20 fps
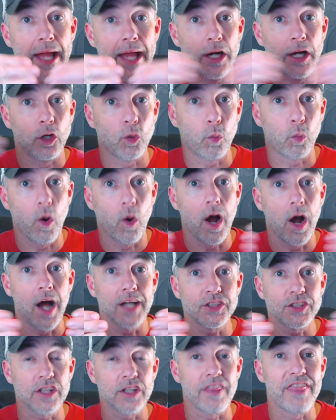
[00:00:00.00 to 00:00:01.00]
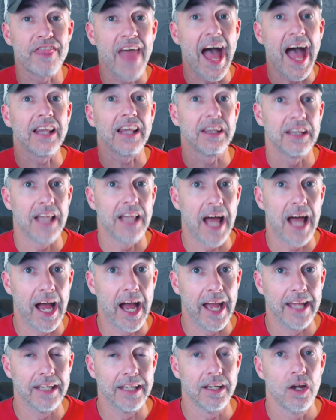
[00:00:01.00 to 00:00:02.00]
cross that
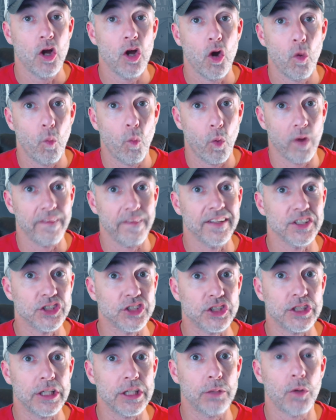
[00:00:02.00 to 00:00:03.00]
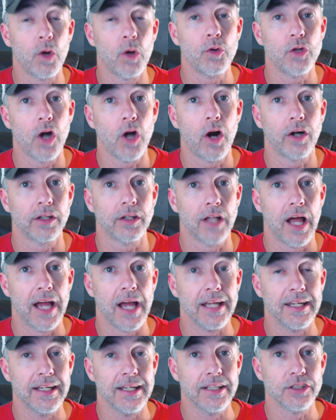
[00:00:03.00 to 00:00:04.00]
line where the 0-yard line
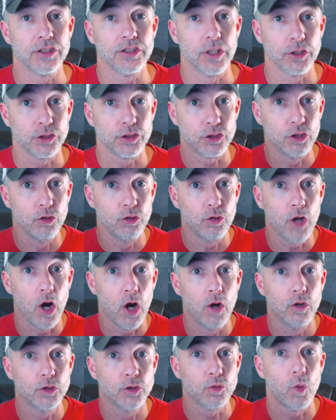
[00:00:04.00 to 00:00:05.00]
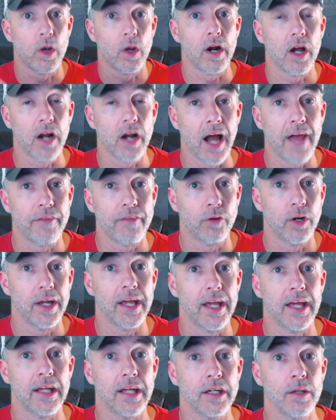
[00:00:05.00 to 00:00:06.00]
is. There's two cones, one on either
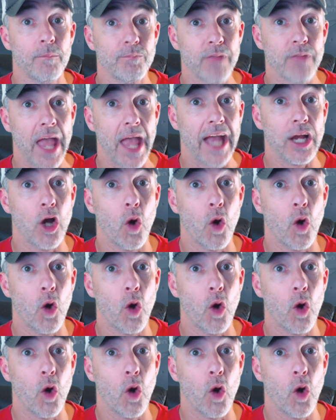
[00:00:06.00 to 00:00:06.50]
end, and go